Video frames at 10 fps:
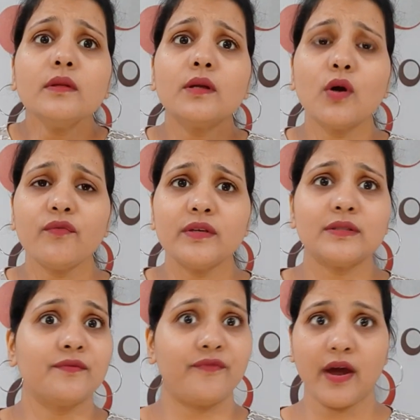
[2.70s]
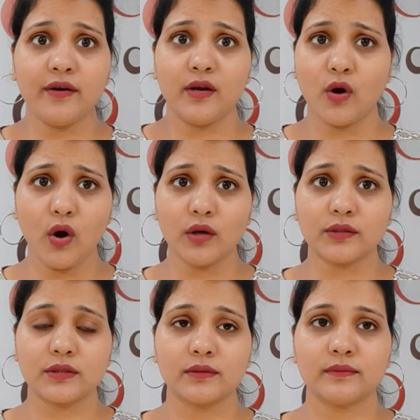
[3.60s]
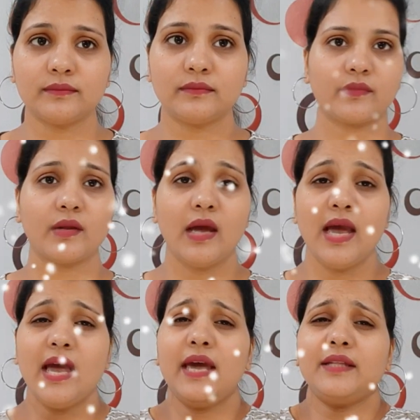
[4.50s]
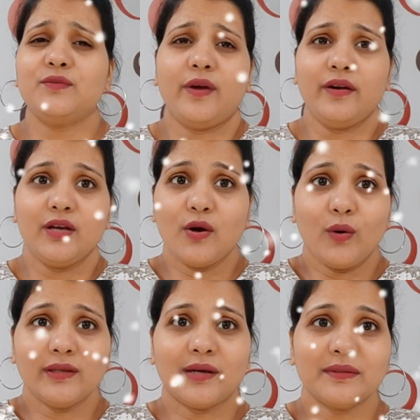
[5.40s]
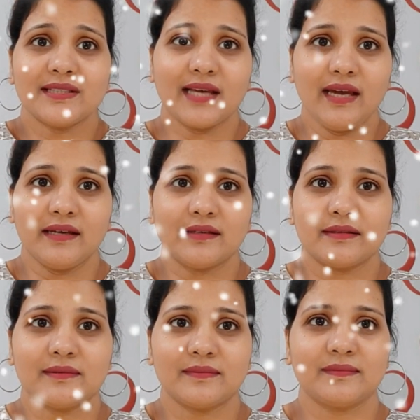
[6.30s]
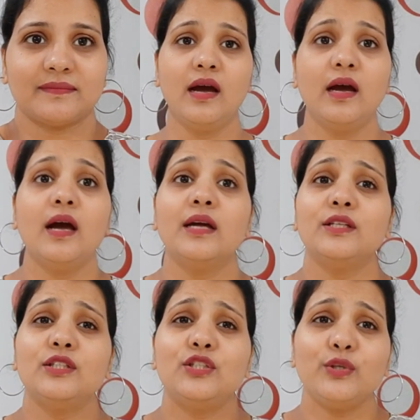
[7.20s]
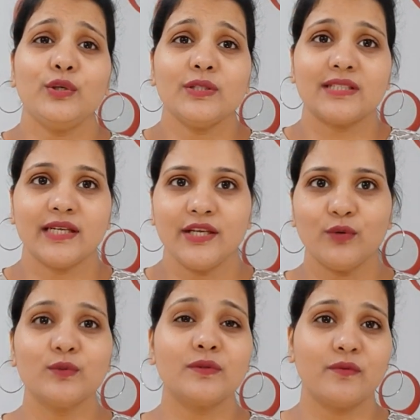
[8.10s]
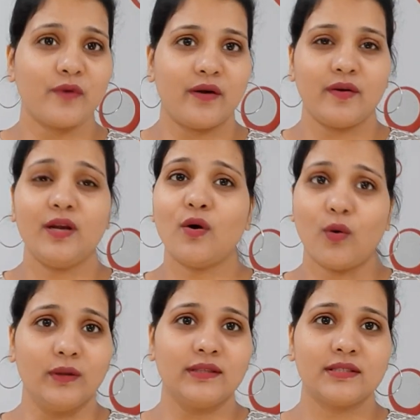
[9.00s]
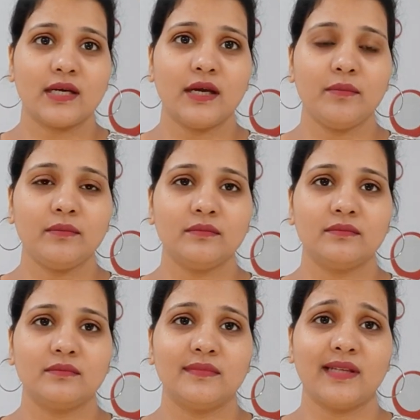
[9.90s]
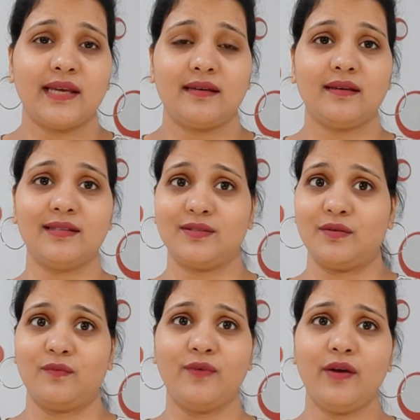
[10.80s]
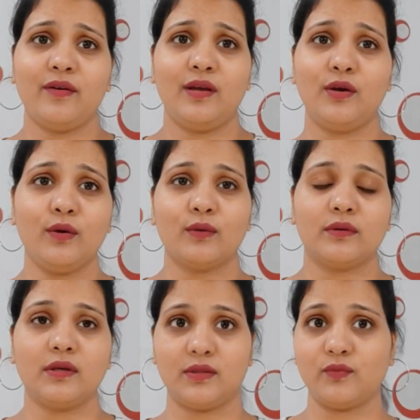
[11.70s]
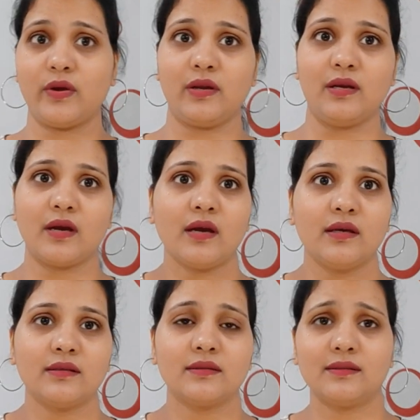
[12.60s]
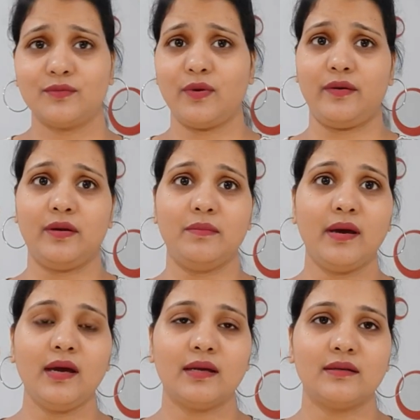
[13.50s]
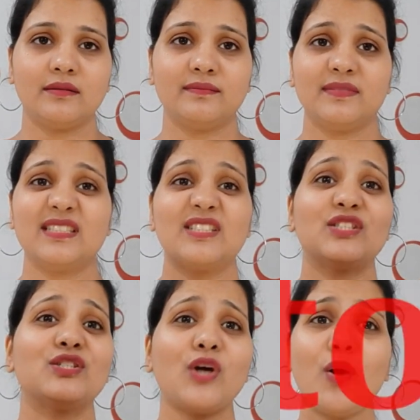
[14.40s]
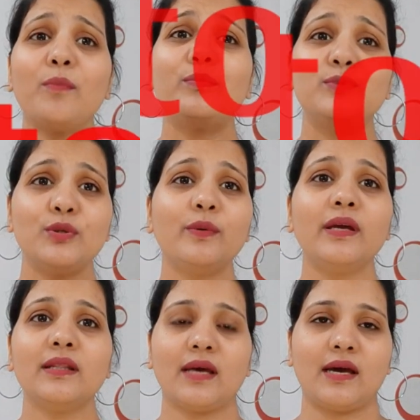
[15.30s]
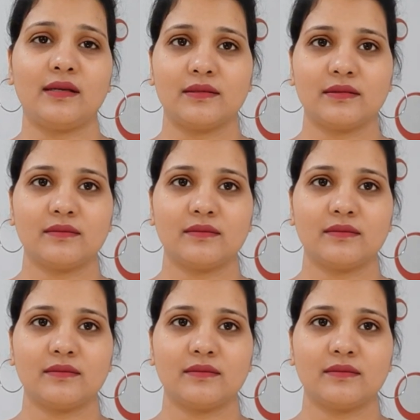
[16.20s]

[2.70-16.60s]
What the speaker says: The coffee is very hot. It's very cold outside. Do you still use very all the time? Like it's very good, it's very nice, it's very bad. Stop doing that.